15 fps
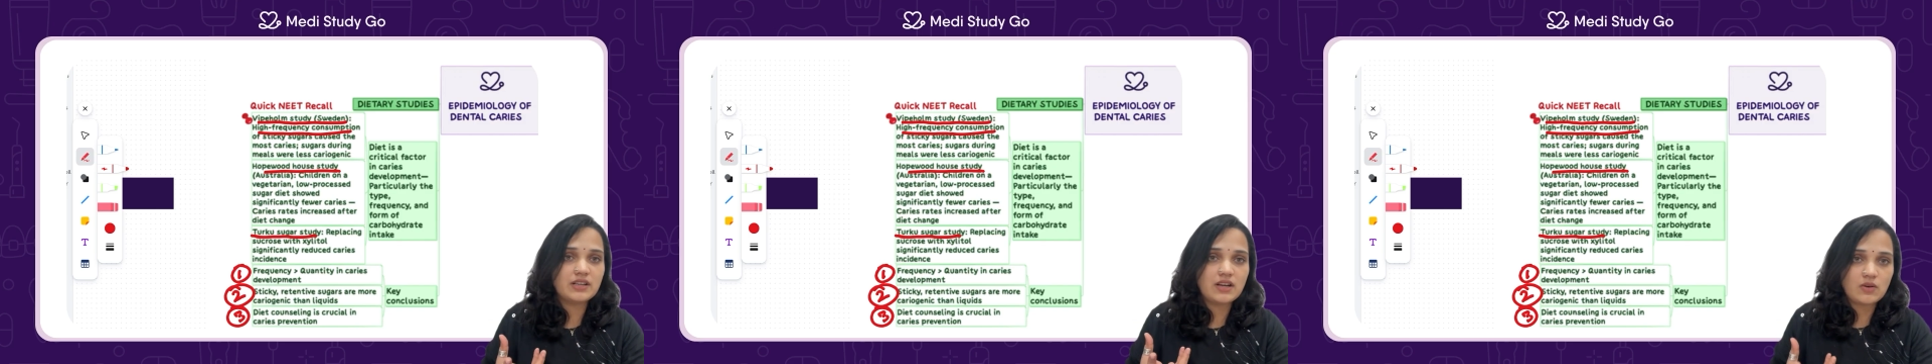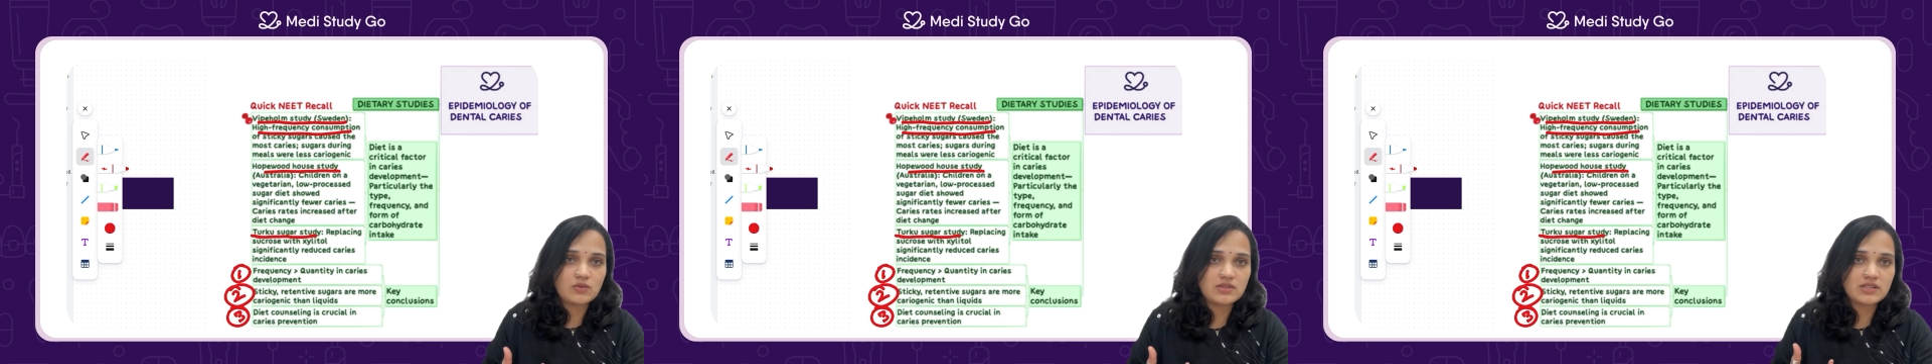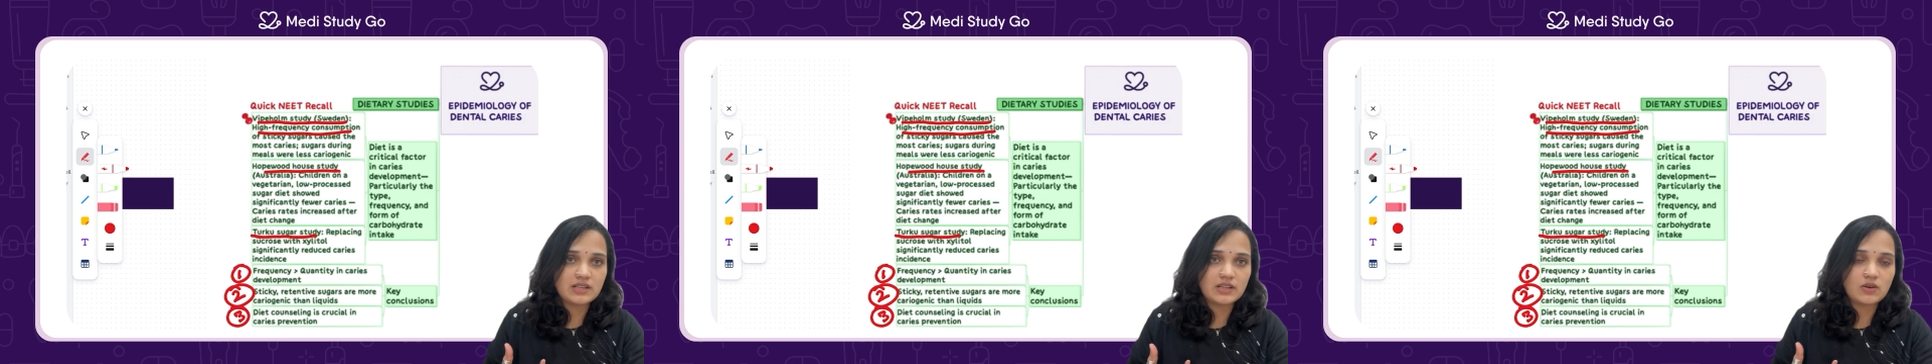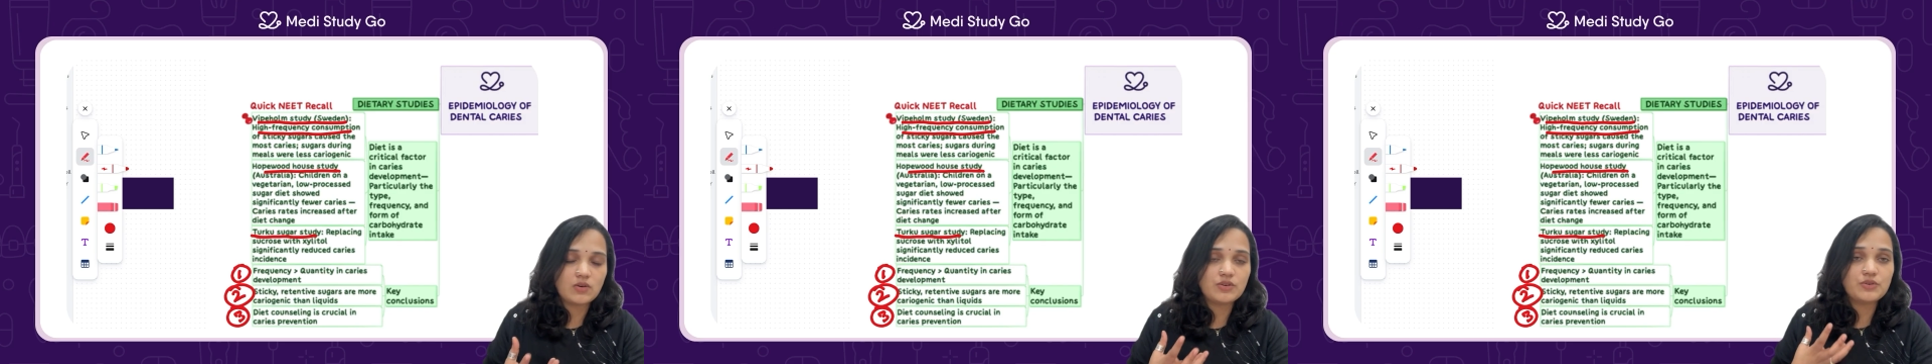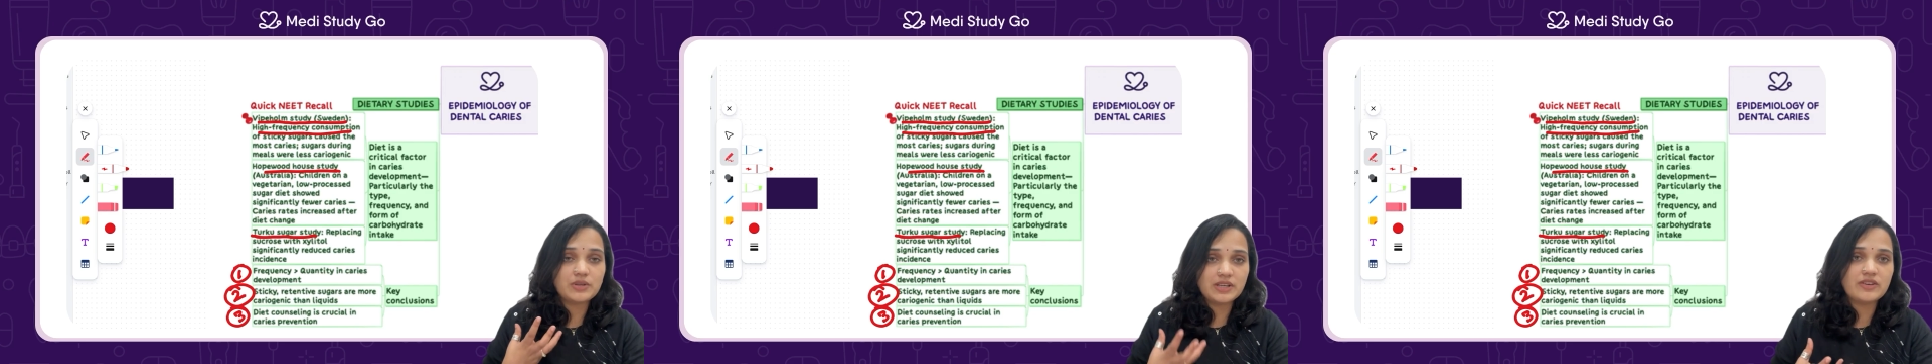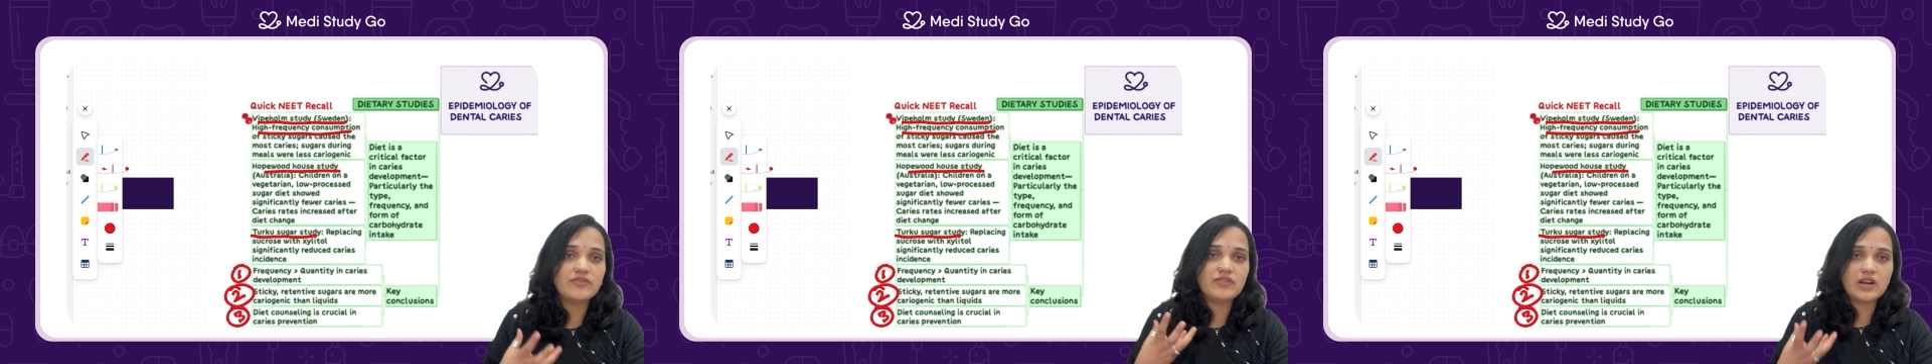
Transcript: counseling or to give